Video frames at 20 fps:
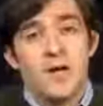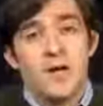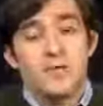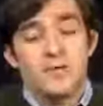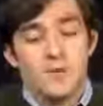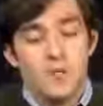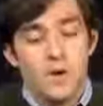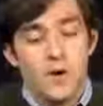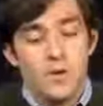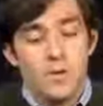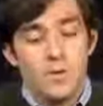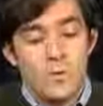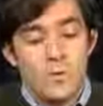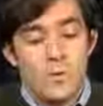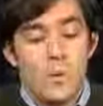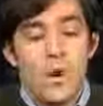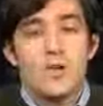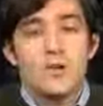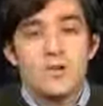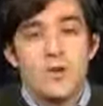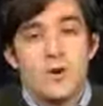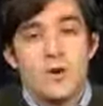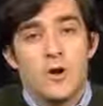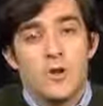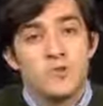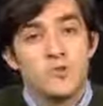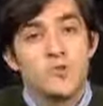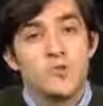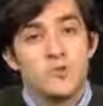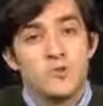of what we want in our
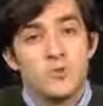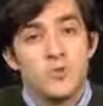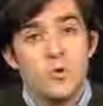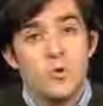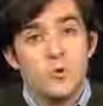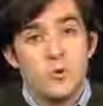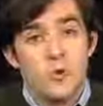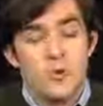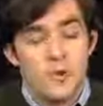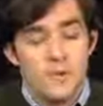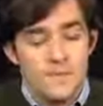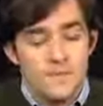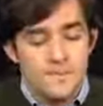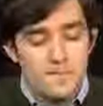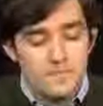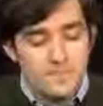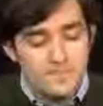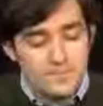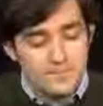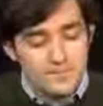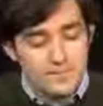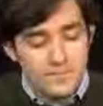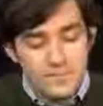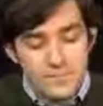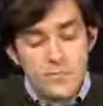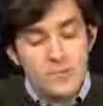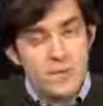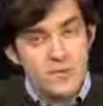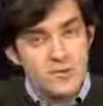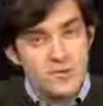constitutional order.
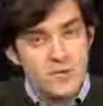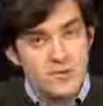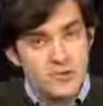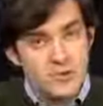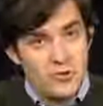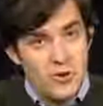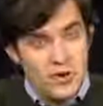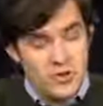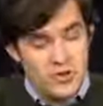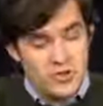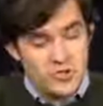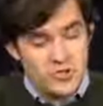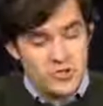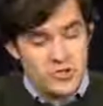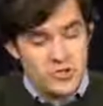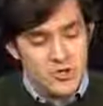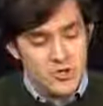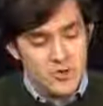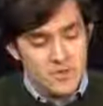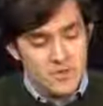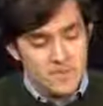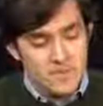So that was a great question, too.